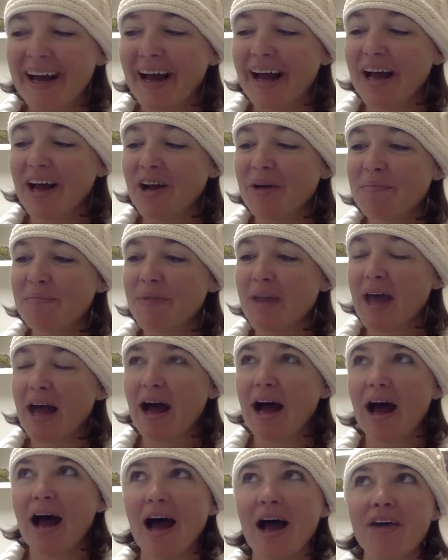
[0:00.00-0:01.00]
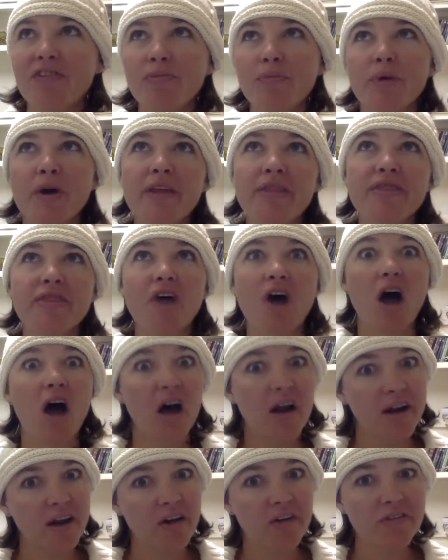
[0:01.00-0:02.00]
I've put the
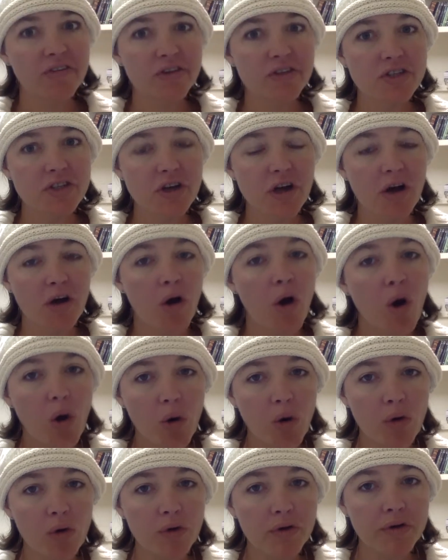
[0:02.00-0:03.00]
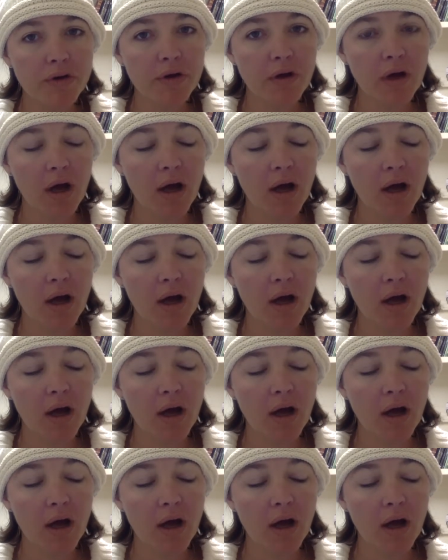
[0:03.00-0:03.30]
audio version on hold